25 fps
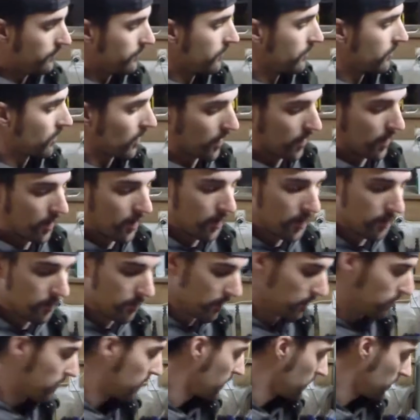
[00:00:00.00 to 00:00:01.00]
So I'm
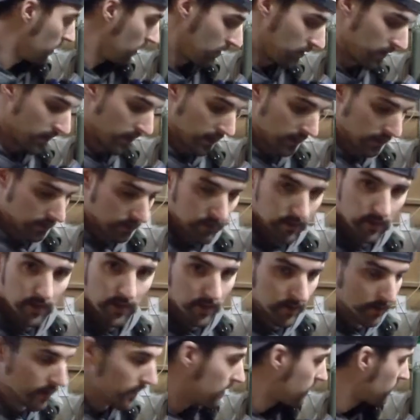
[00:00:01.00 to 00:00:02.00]
going to be loading
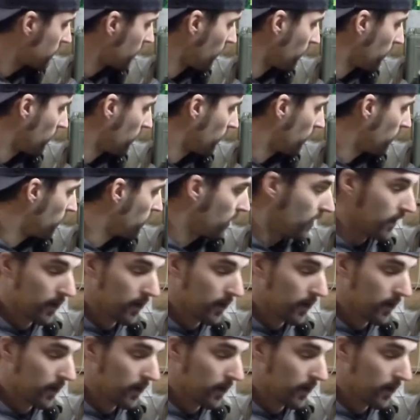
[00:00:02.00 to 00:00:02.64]
at least some of them.